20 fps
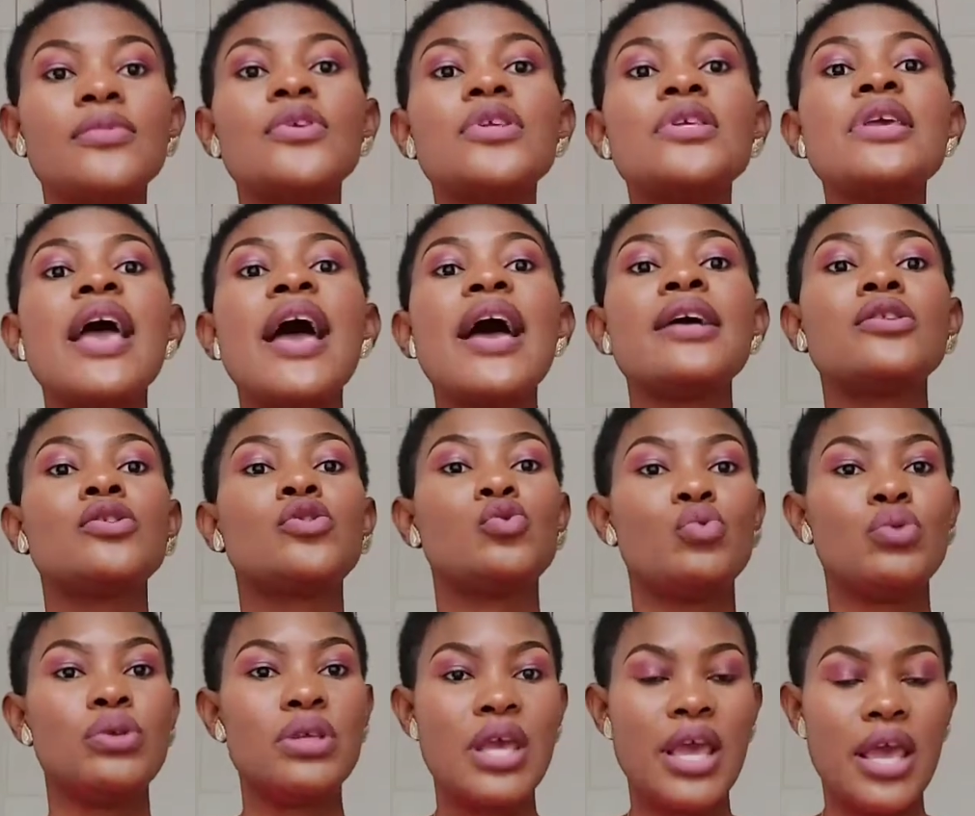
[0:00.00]
here to
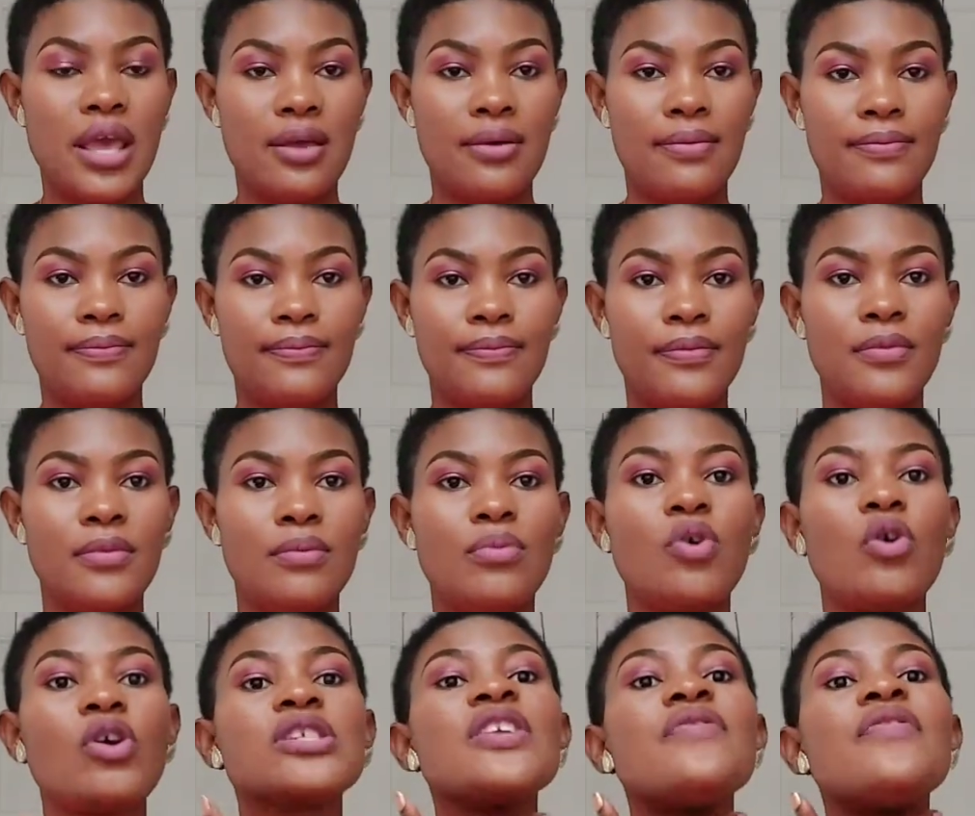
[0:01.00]
here
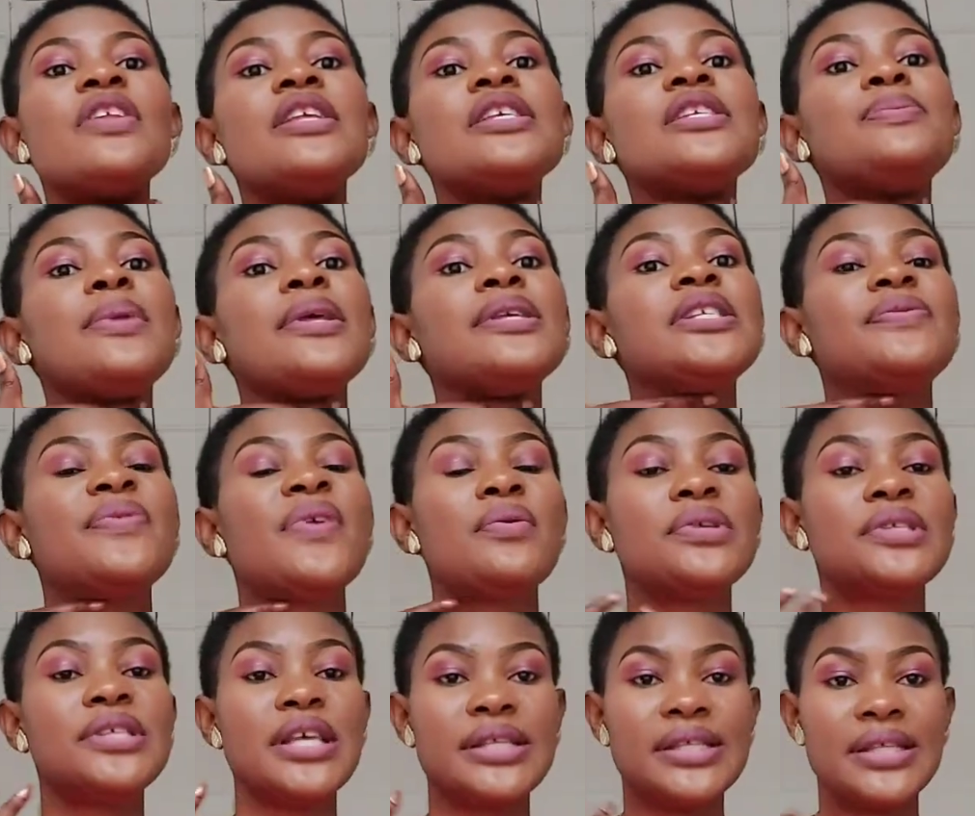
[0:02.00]
because even this place is very
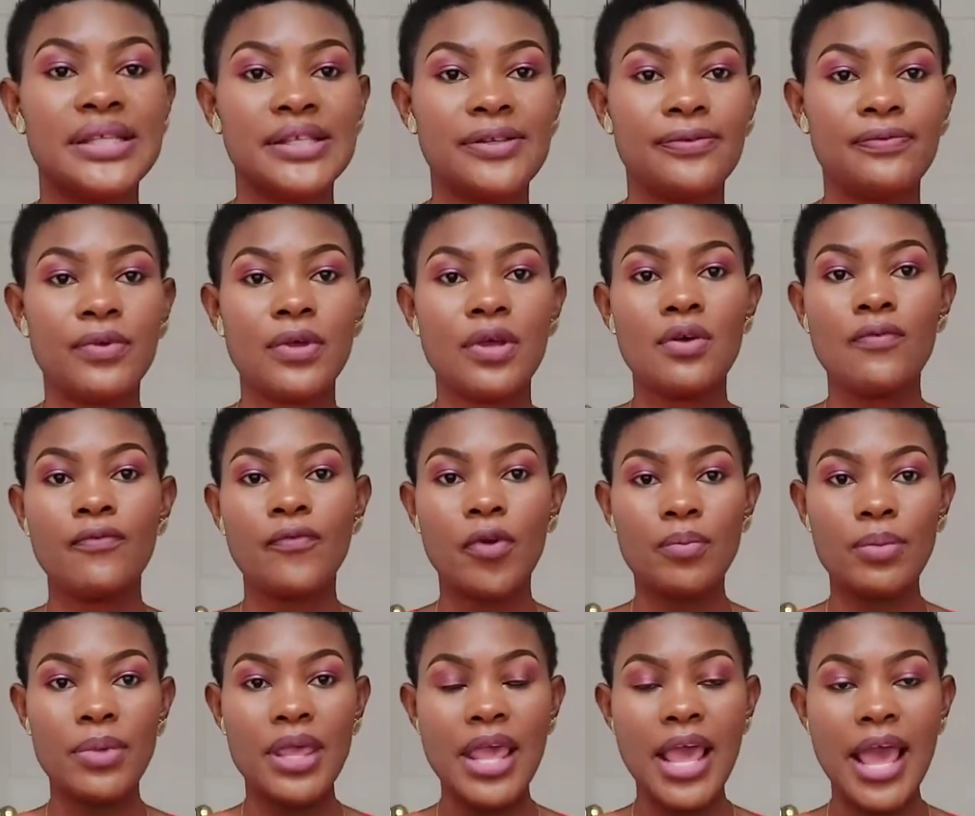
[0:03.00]
sensitive from
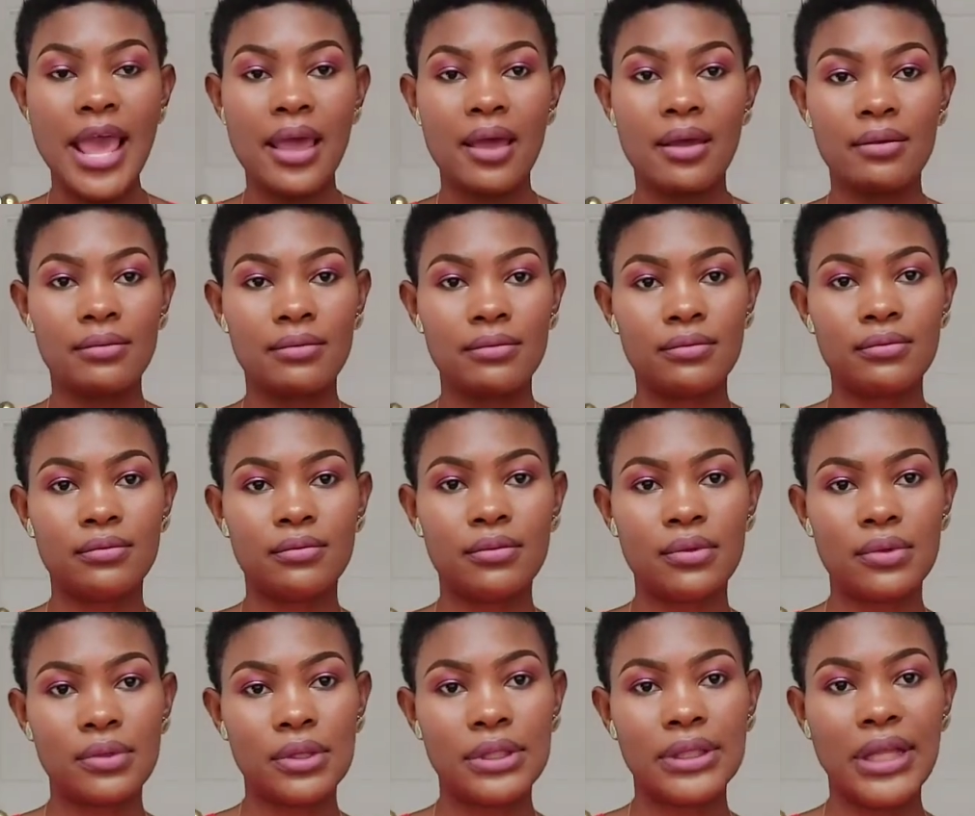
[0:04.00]
here
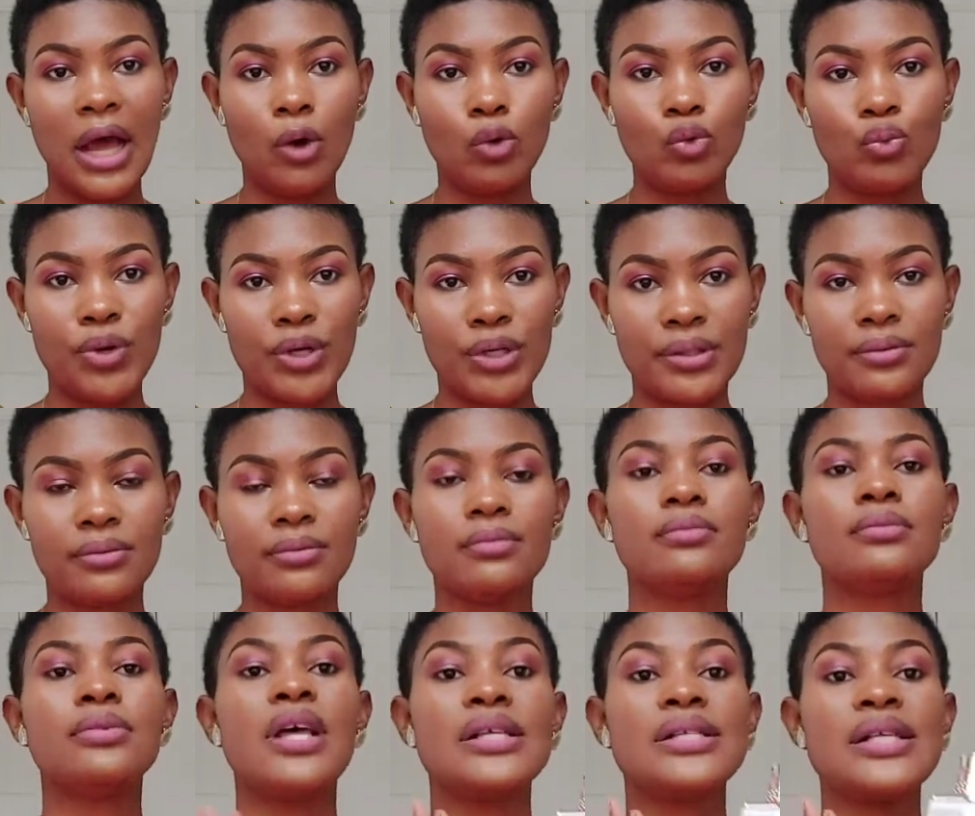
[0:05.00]
downward
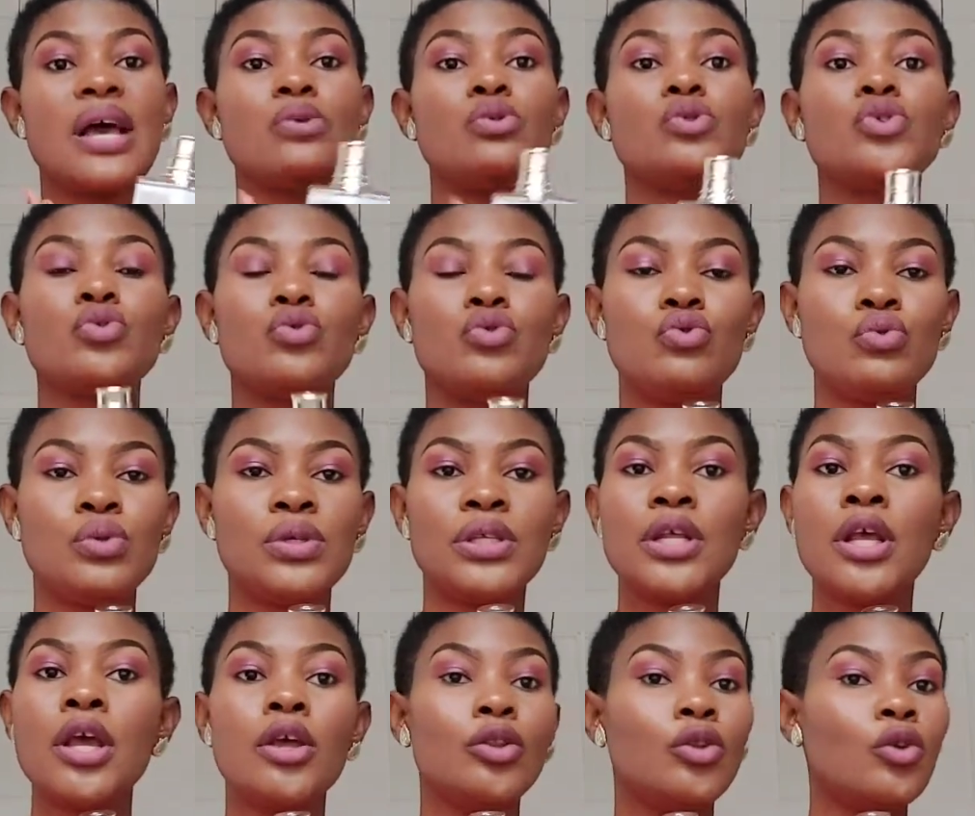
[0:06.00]
that's how you should use it
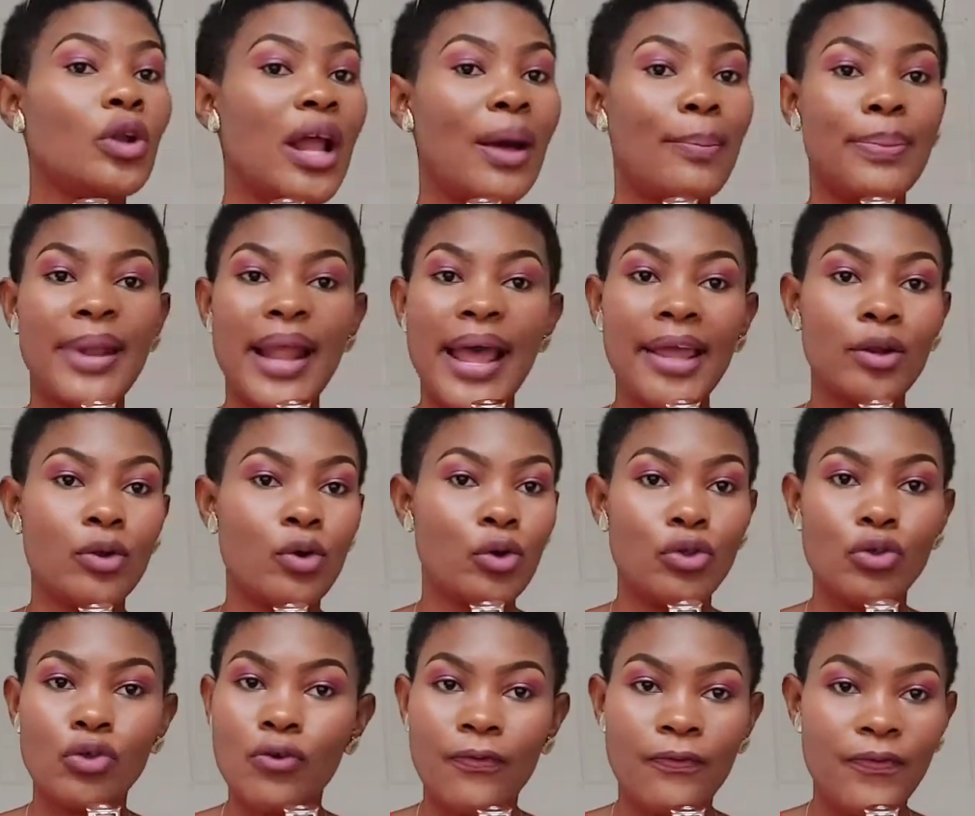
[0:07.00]
don't apply it on
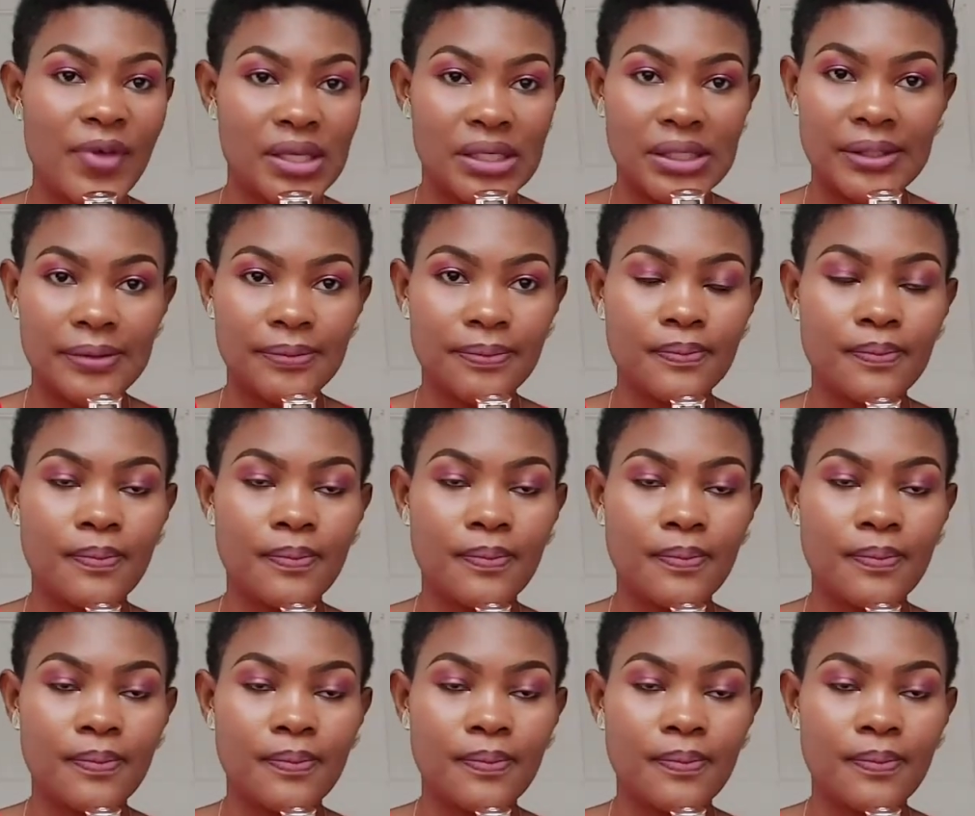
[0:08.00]
your face